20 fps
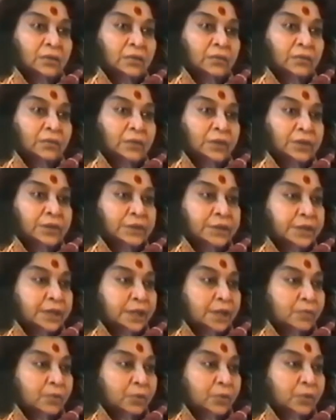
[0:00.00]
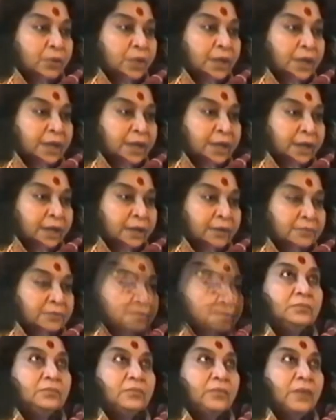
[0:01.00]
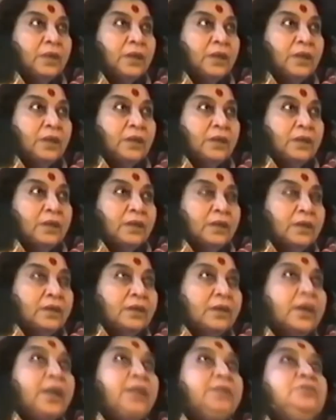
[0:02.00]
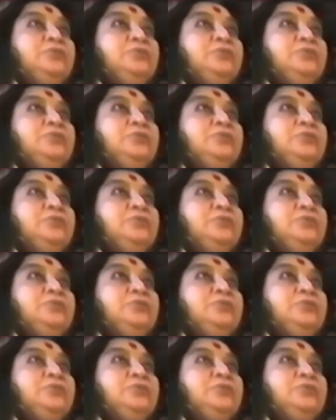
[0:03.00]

fontanelle bone area. As